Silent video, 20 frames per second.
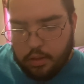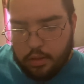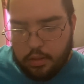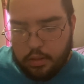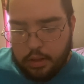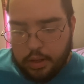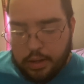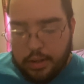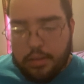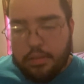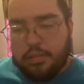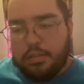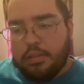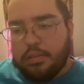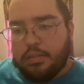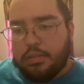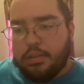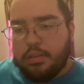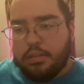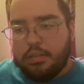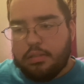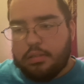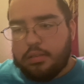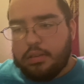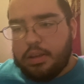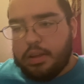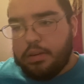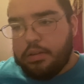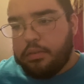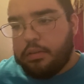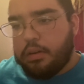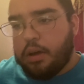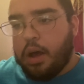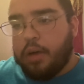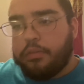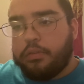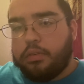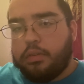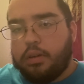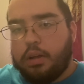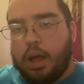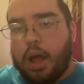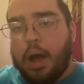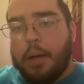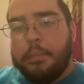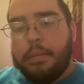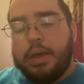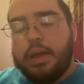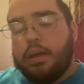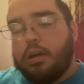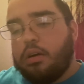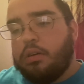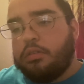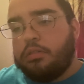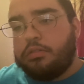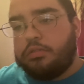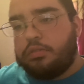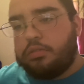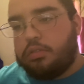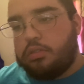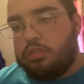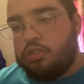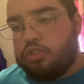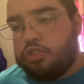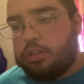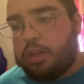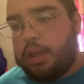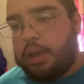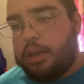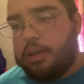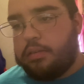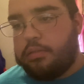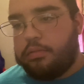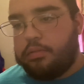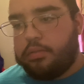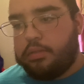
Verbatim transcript: The consistency of how many cards you should have.